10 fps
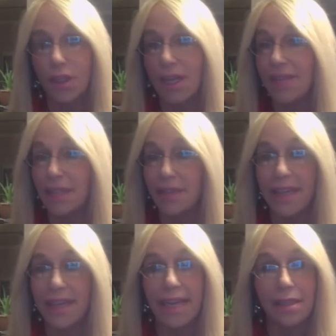can have
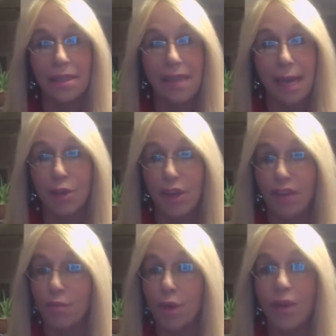elevated enzymes, you
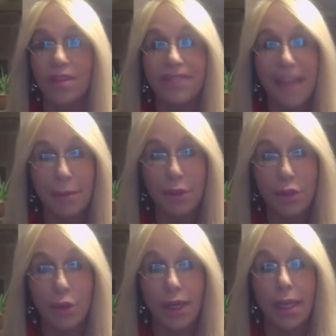have
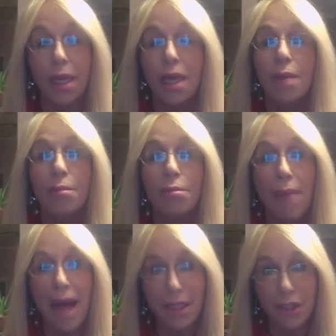pro-inflammatory
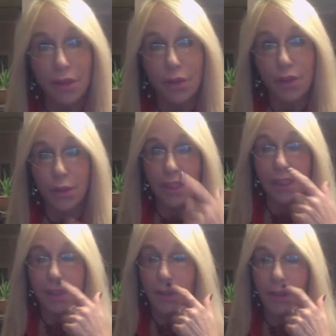molecules
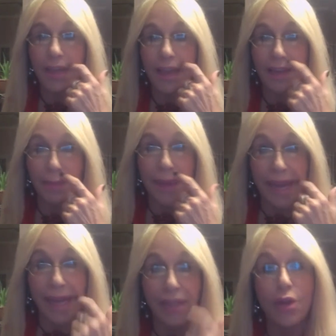released, you can have
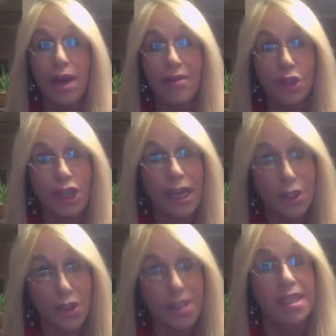pain, you have
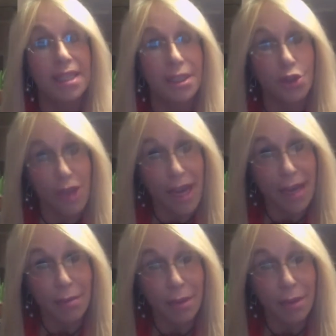changes in the shape